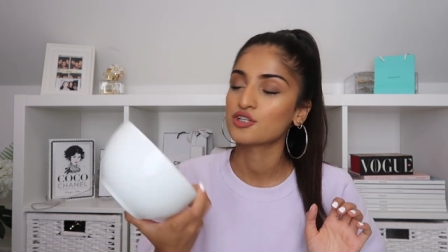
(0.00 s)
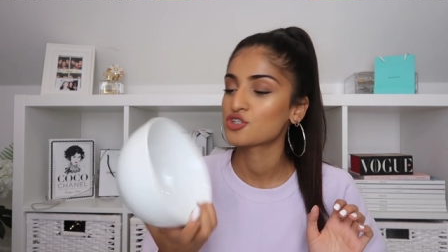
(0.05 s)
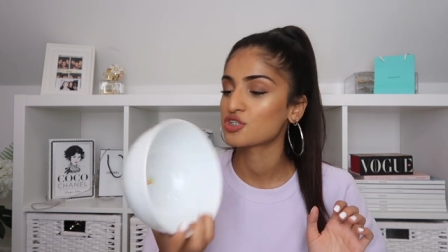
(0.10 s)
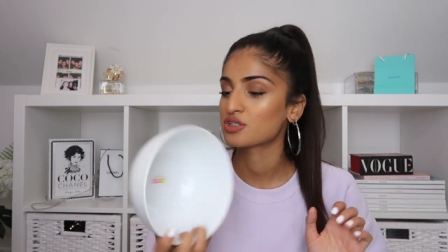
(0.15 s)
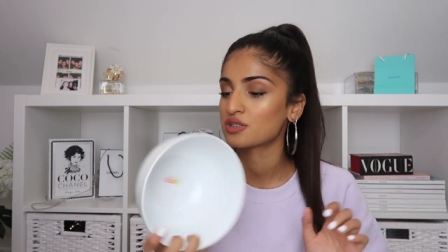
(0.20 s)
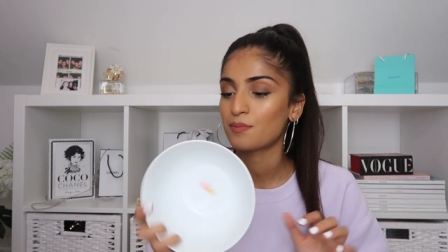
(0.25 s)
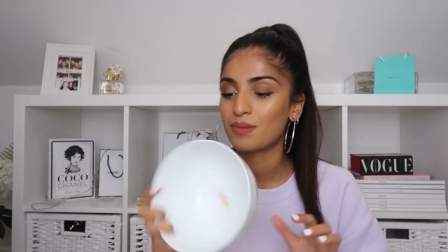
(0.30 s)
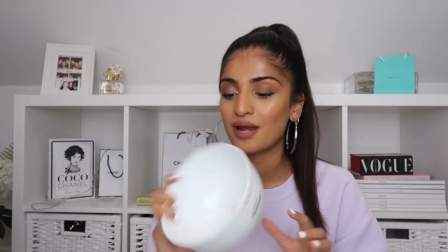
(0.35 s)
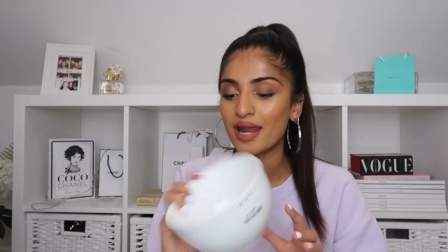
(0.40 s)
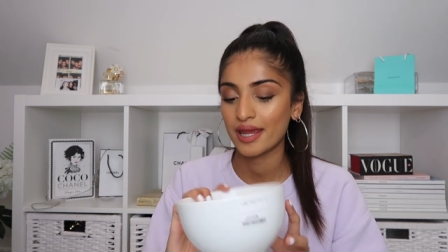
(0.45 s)
It's
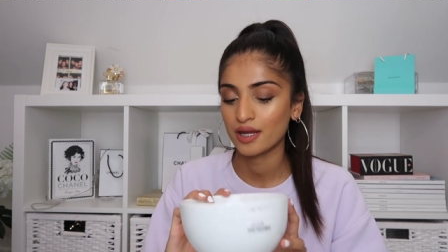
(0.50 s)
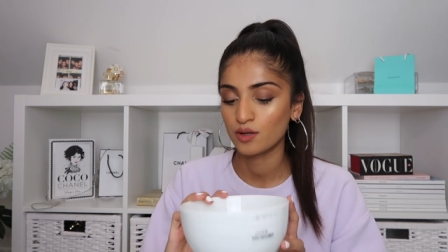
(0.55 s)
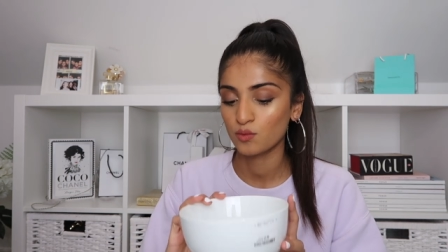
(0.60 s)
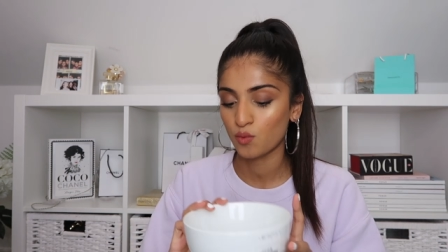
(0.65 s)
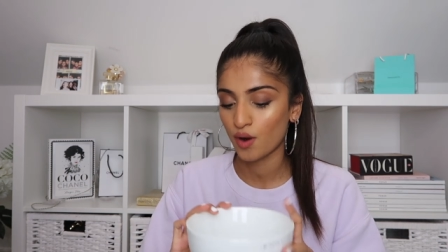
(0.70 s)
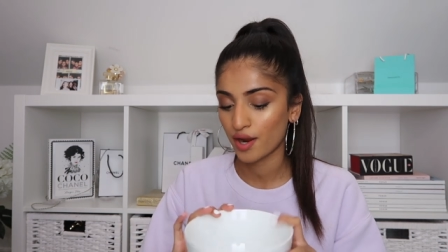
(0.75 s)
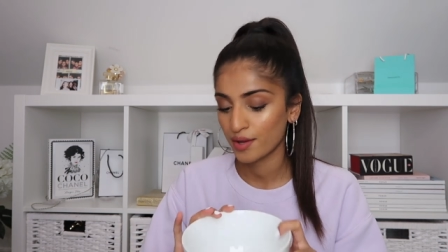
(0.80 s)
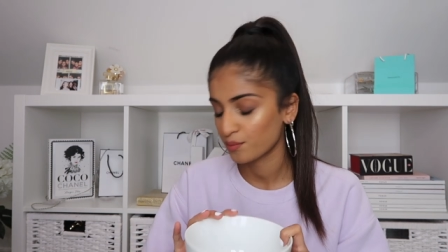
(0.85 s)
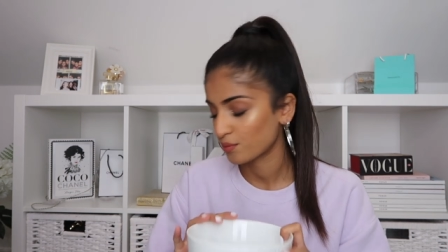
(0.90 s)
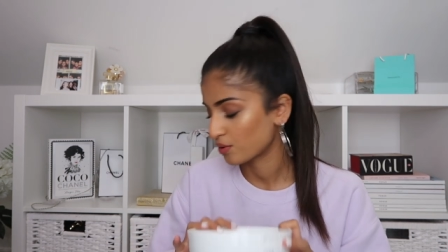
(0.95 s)
just a
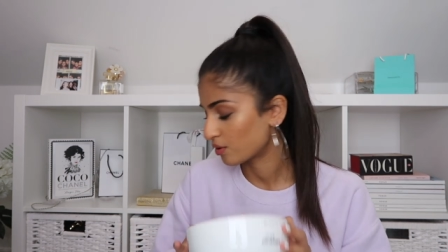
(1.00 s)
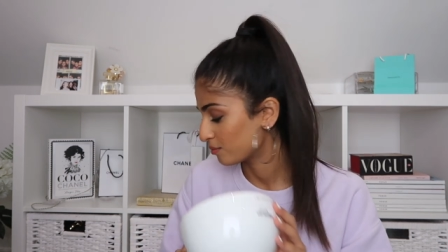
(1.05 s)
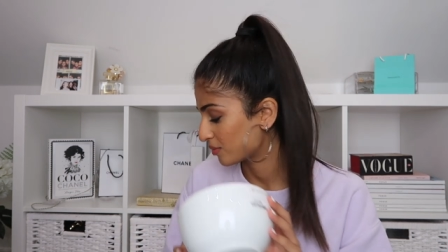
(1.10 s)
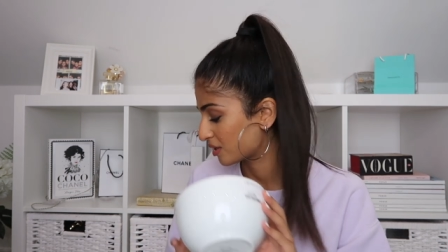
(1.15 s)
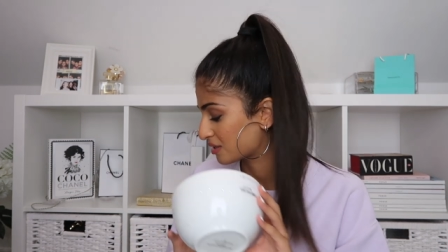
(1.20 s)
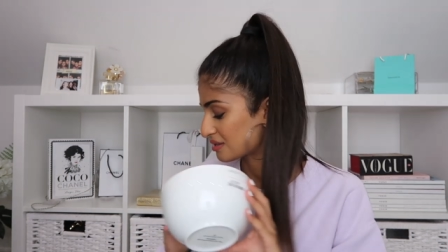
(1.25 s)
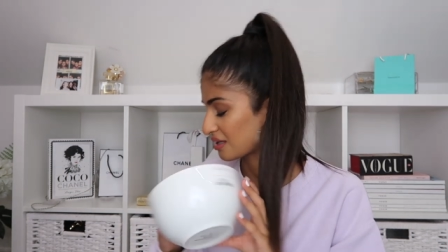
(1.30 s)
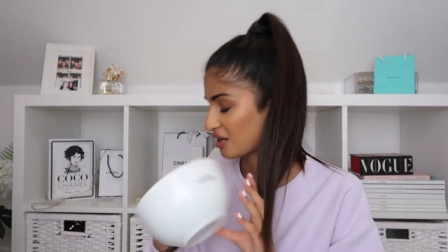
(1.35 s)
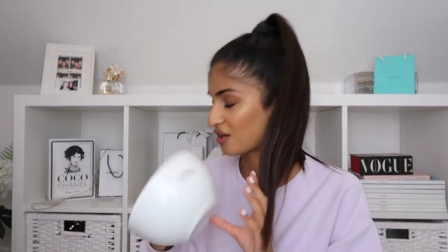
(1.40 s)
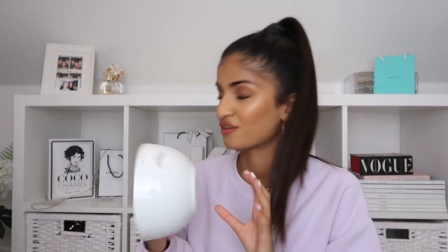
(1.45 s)
plain white one
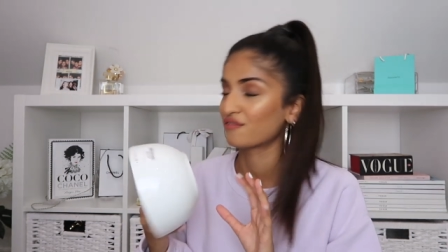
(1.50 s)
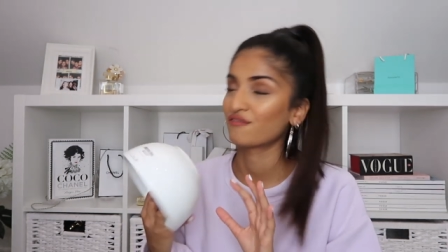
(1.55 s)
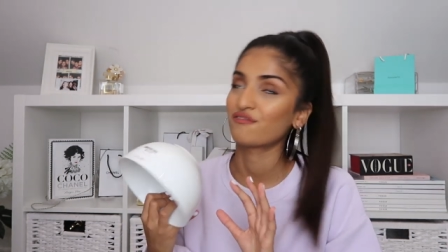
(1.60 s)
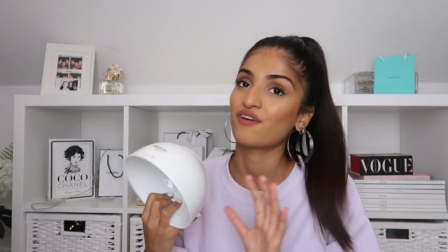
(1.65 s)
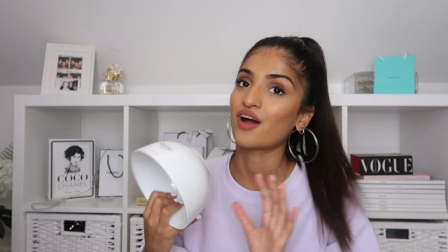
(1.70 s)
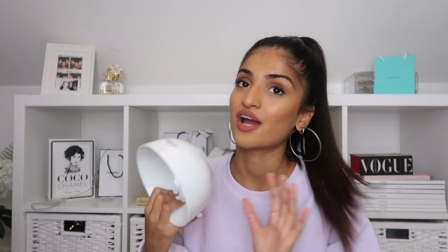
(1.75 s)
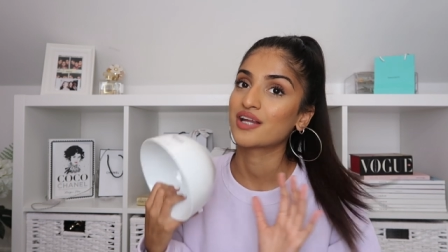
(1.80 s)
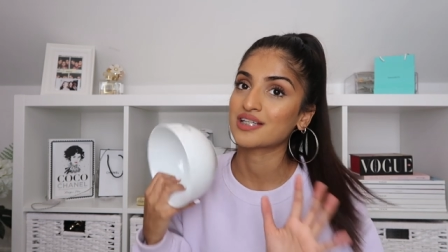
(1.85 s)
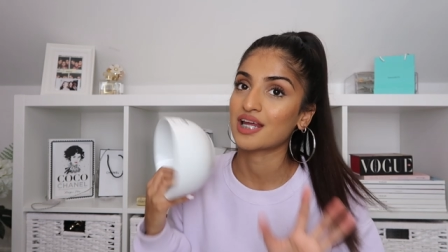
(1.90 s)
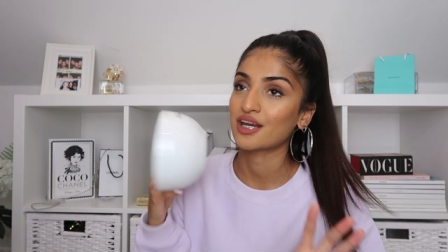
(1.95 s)
because I couldn't
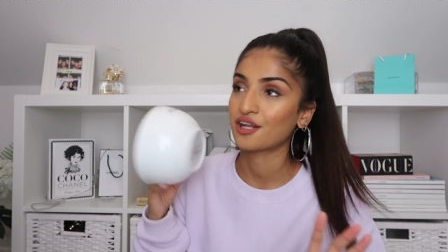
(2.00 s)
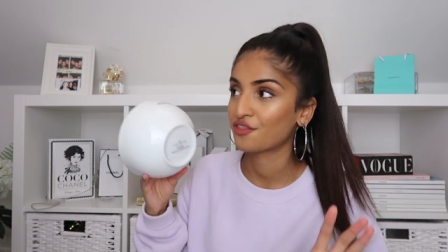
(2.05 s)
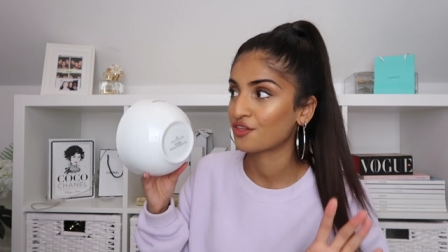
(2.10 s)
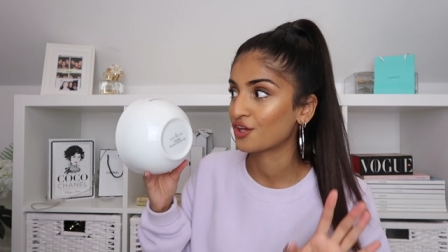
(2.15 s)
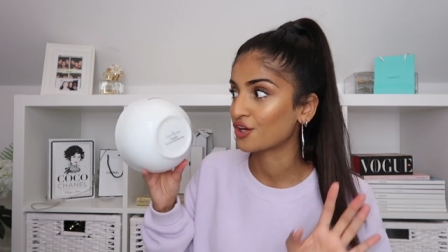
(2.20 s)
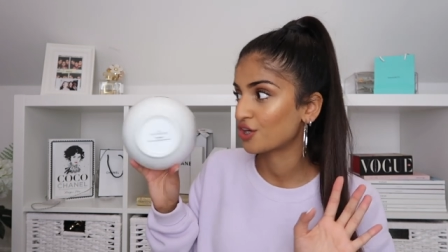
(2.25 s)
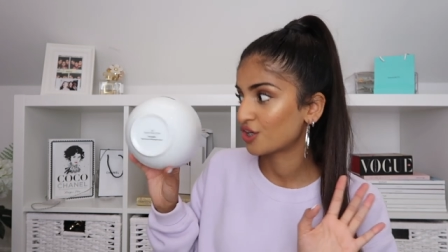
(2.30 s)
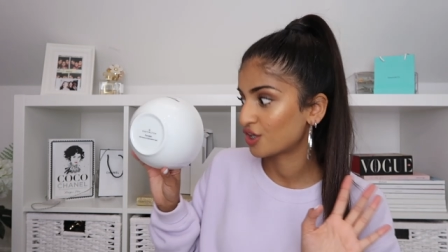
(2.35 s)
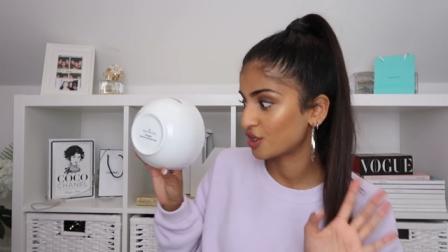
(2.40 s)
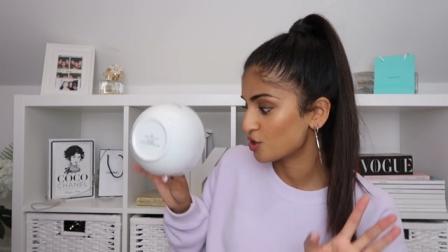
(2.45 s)
find
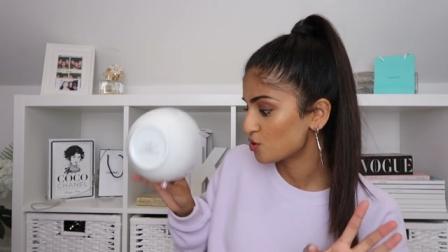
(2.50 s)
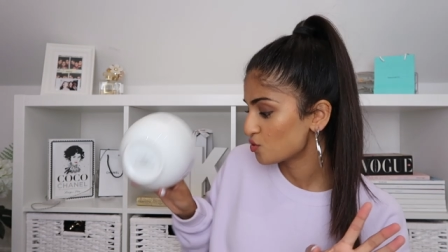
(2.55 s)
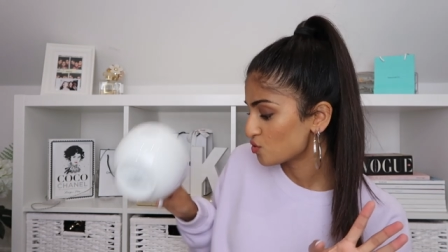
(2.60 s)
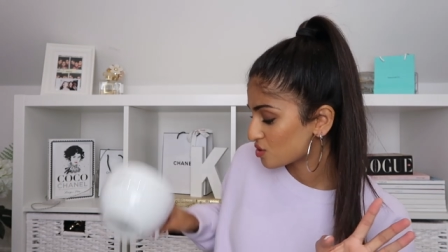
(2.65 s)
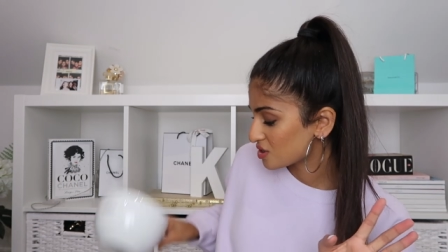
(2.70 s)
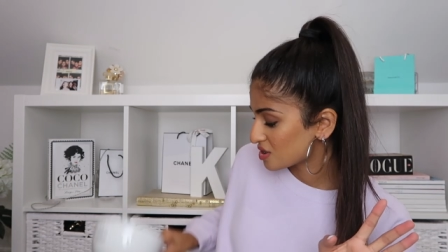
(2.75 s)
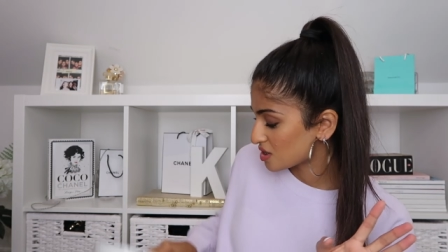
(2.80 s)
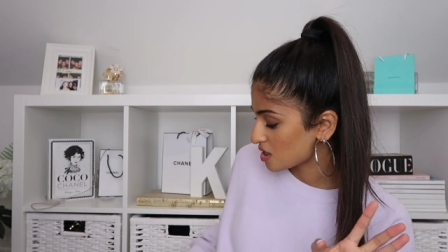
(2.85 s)
anything cute.